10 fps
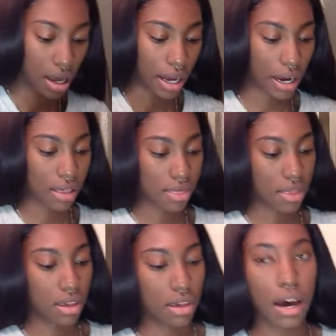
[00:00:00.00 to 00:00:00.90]
I got
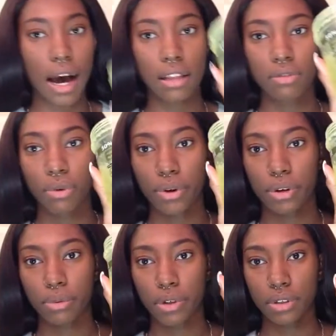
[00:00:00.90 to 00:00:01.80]
the olive
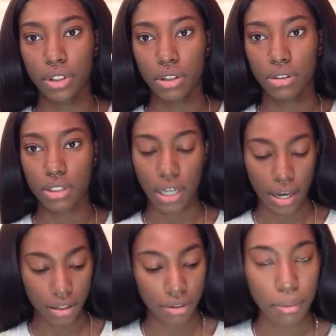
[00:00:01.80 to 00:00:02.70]
oil one, Eco
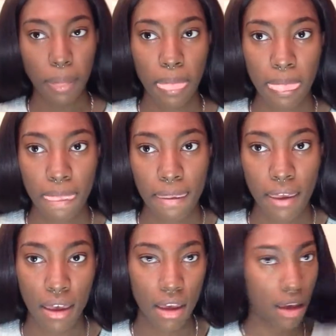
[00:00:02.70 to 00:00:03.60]
Styler,
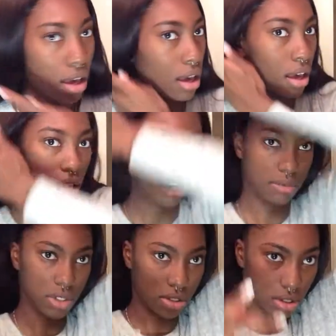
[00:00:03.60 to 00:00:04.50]
and I'm
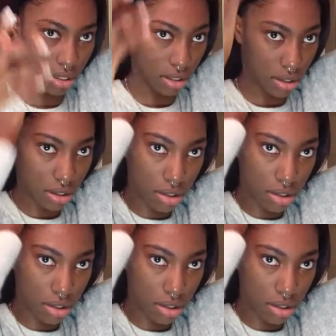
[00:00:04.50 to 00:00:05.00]
just gonna